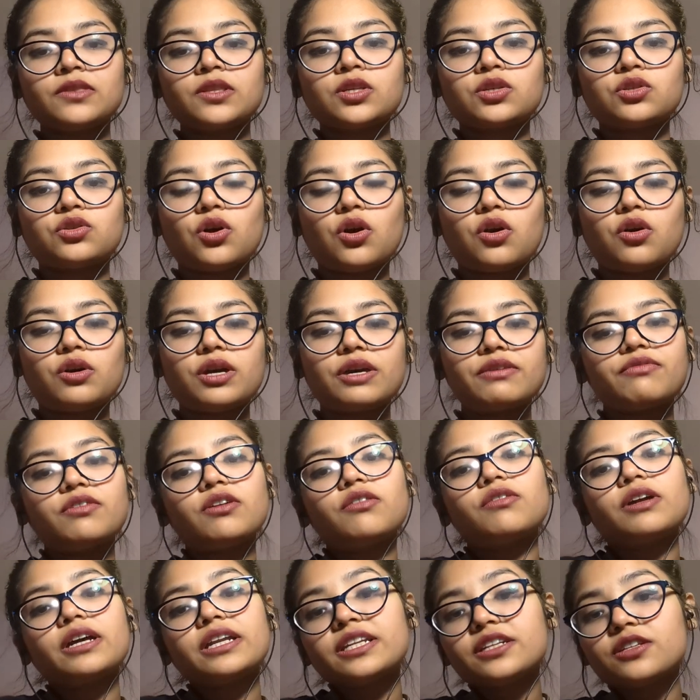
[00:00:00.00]
So if you're
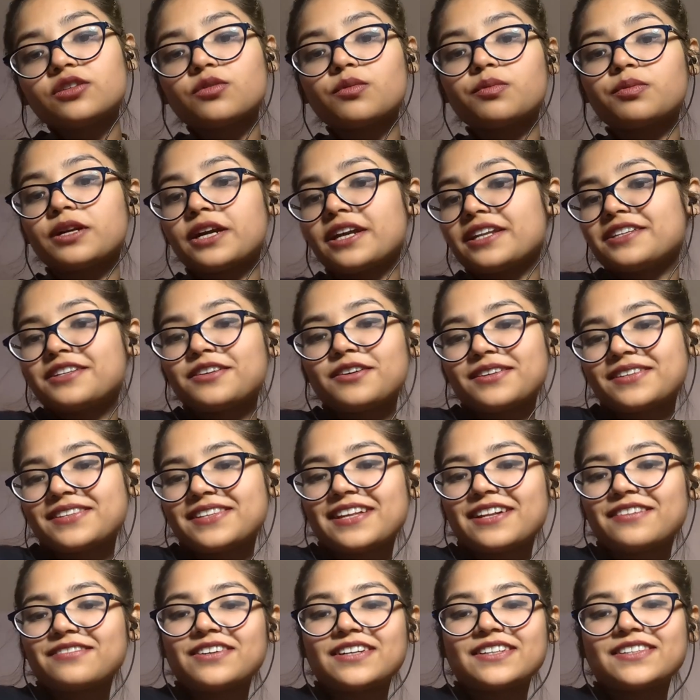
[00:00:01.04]
ready to braid
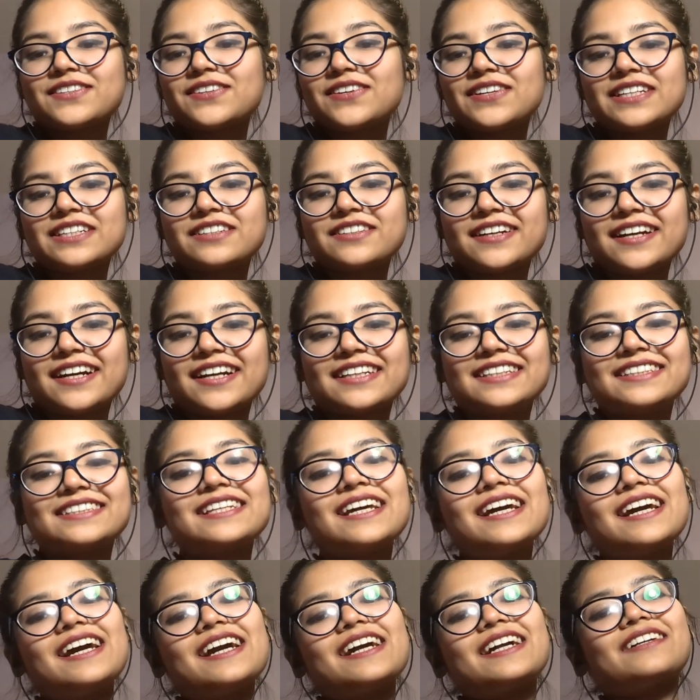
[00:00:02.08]
yourself a sweetgrass
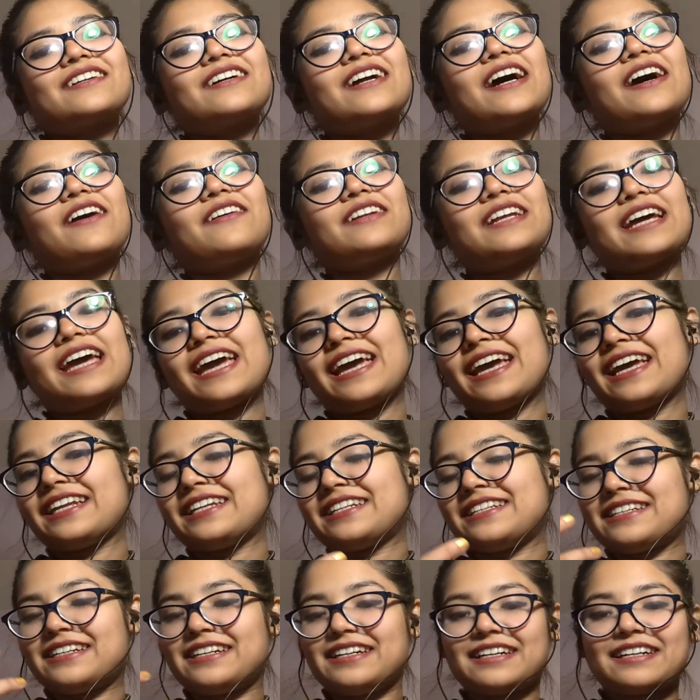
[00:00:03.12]
crown
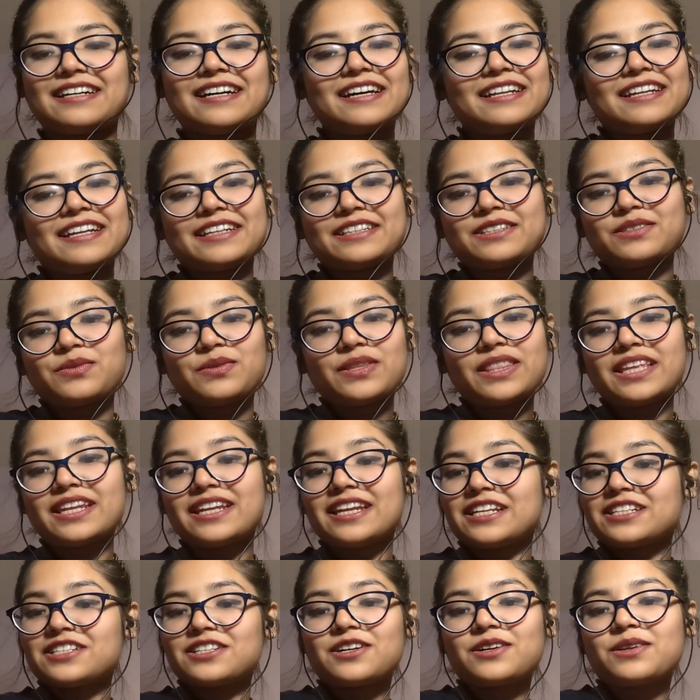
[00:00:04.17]
and uh, connect with the
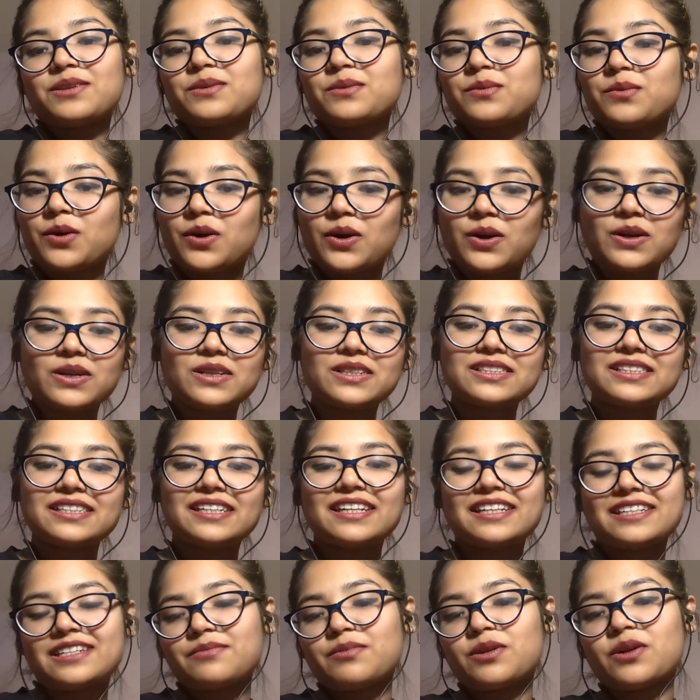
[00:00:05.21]
natural world in
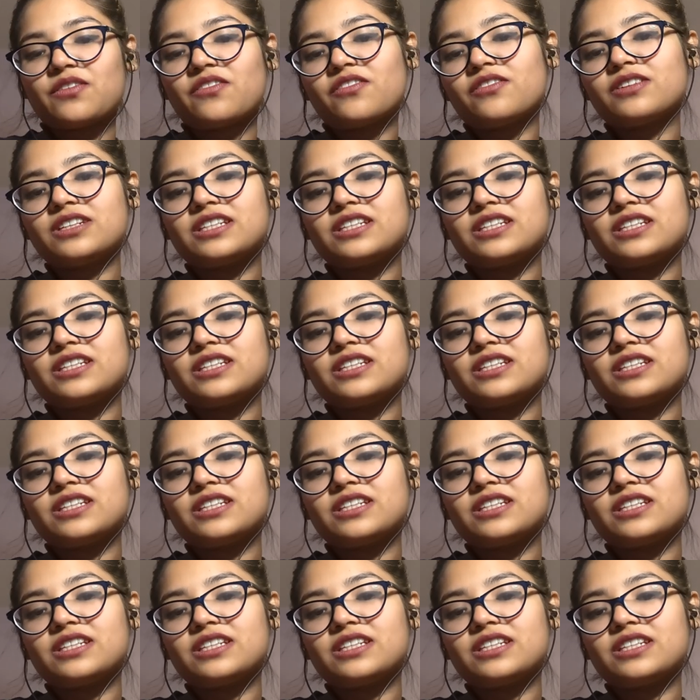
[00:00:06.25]
a deeper,